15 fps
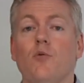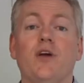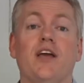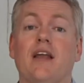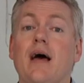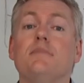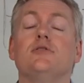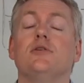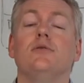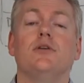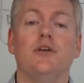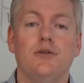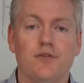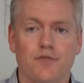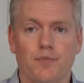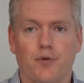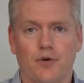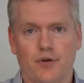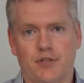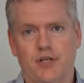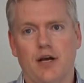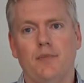we can absolutely use for
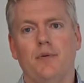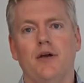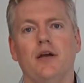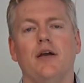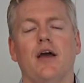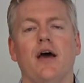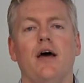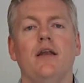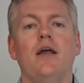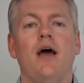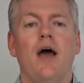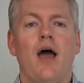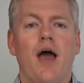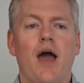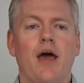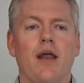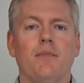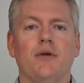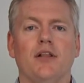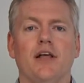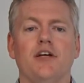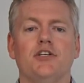prototyping and, and
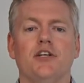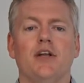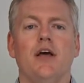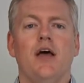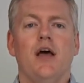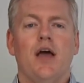emulation.